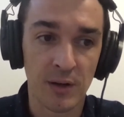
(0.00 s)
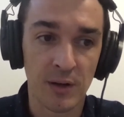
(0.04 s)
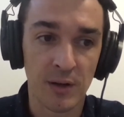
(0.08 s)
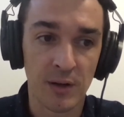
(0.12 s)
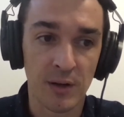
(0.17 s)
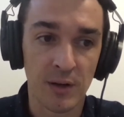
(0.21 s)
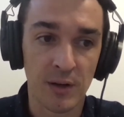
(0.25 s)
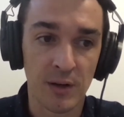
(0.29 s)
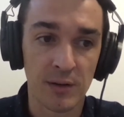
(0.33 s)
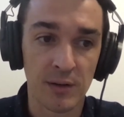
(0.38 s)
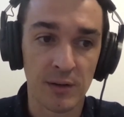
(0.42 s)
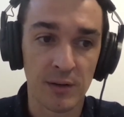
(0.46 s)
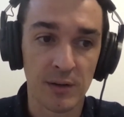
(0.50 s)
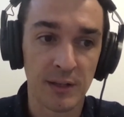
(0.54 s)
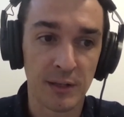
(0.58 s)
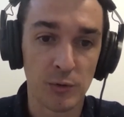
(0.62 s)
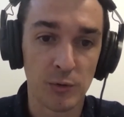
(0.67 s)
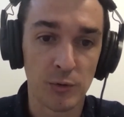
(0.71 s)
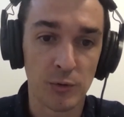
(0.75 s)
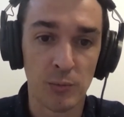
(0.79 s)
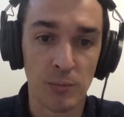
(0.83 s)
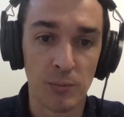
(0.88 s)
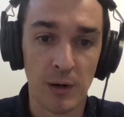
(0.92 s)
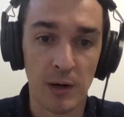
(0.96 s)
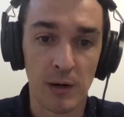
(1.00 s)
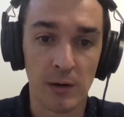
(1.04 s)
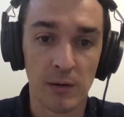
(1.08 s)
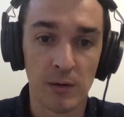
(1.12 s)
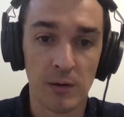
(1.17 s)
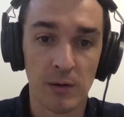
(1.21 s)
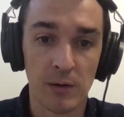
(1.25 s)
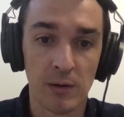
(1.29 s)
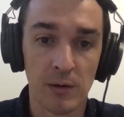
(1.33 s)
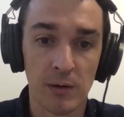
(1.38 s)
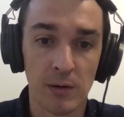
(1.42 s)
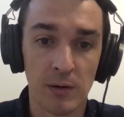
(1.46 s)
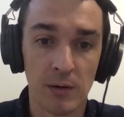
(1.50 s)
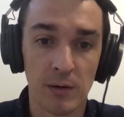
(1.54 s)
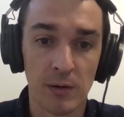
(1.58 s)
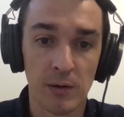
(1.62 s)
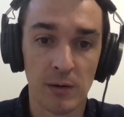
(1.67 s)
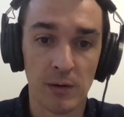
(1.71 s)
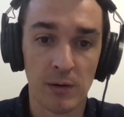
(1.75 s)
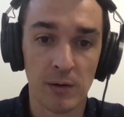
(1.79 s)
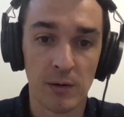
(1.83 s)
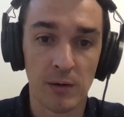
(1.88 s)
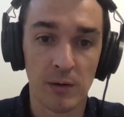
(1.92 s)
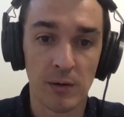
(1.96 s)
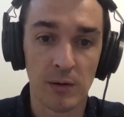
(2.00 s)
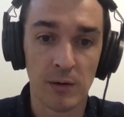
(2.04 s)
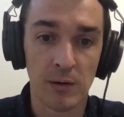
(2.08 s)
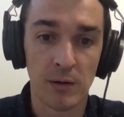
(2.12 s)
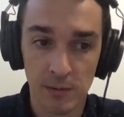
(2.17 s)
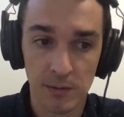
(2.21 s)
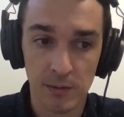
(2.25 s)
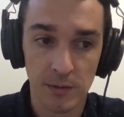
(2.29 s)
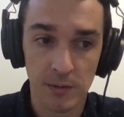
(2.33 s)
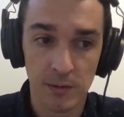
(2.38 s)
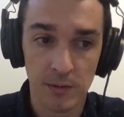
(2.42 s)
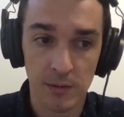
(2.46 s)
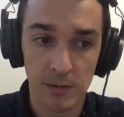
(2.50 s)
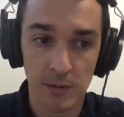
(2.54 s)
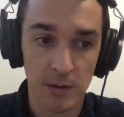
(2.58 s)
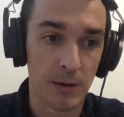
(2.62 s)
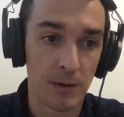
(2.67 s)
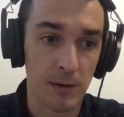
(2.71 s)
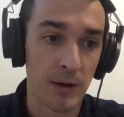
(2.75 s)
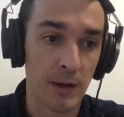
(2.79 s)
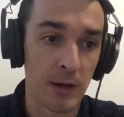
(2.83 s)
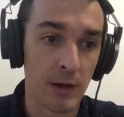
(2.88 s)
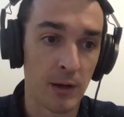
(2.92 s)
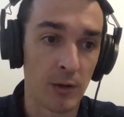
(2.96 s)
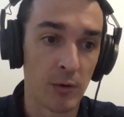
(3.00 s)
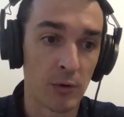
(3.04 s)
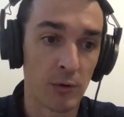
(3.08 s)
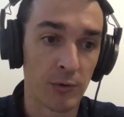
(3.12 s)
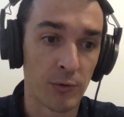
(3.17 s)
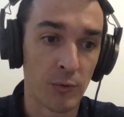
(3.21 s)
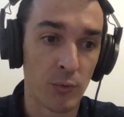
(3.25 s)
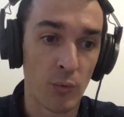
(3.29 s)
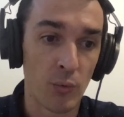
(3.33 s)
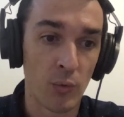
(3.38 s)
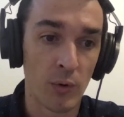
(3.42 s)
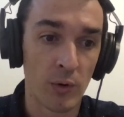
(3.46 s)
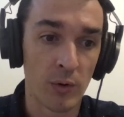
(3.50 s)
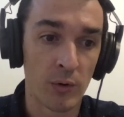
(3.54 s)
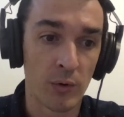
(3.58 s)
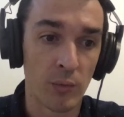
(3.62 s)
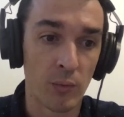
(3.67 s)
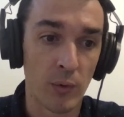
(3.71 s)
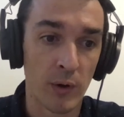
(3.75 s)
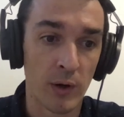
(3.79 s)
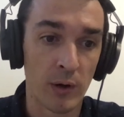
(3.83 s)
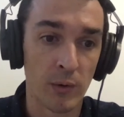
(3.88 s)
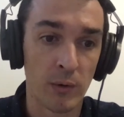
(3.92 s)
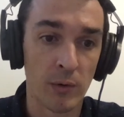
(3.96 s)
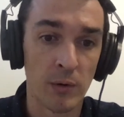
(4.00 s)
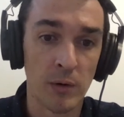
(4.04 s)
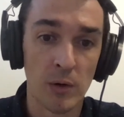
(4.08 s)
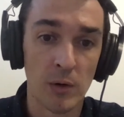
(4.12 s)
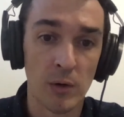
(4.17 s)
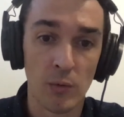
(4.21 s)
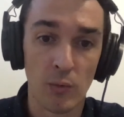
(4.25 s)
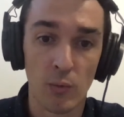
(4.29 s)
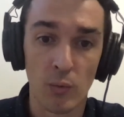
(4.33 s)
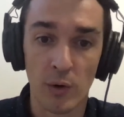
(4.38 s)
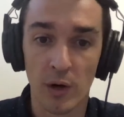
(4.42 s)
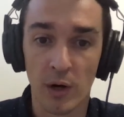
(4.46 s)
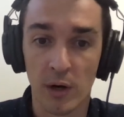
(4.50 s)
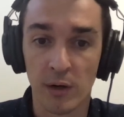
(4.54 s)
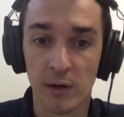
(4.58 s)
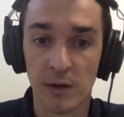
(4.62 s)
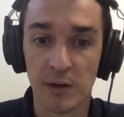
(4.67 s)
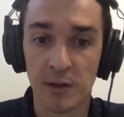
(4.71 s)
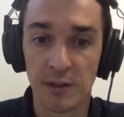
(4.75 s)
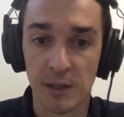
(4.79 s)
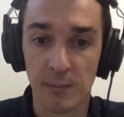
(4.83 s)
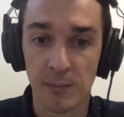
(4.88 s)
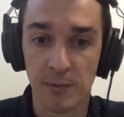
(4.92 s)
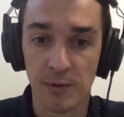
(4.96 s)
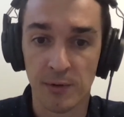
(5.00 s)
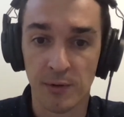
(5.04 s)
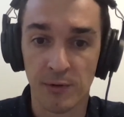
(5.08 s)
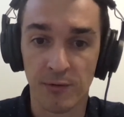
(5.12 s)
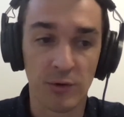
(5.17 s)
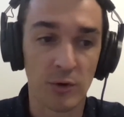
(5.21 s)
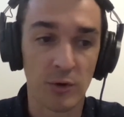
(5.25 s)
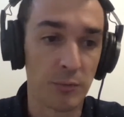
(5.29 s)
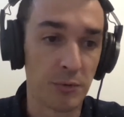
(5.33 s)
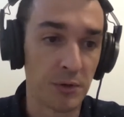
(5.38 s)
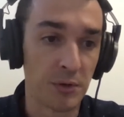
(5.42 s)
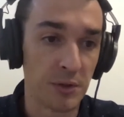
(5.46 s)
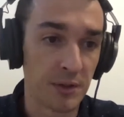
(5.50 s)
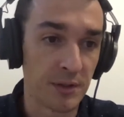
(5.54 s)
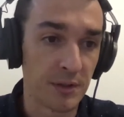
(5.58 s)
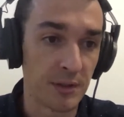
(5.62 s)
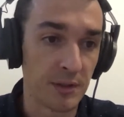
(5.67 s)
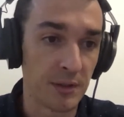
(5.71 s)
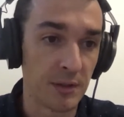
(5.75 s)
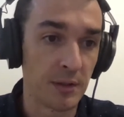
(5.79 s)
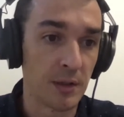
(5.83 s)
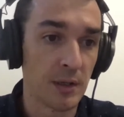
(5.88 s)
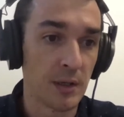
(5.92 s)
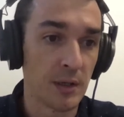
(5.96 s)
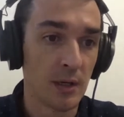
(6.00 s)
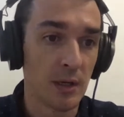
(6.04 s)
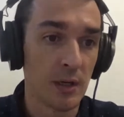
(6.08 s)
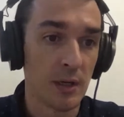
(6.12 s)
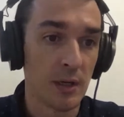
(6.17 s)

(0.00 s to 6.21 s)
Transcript: telling you about Airbyte and also where, where we are in terms of community